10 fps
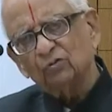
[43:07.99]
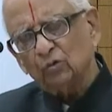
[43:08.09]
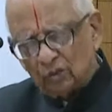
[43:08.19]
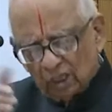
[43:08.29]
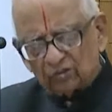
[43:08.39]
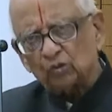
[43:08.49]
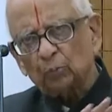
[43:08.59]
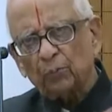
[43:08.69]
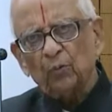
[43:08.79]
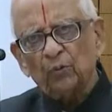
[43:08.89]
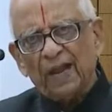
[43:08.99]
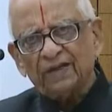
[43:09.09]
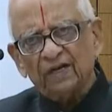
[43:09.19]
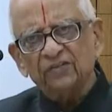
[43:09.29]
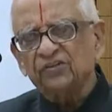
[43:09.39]
So that the Supreme Court
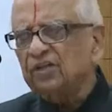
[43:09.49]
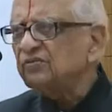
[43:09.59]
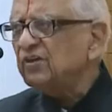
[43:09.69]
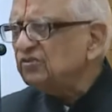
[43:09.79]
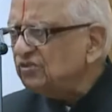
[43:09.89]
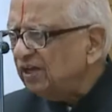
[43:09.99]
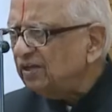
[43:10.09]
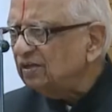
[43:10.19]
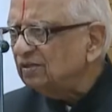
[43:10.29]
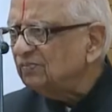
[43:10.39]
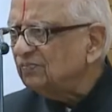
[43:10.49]
Act at stage, the case diary.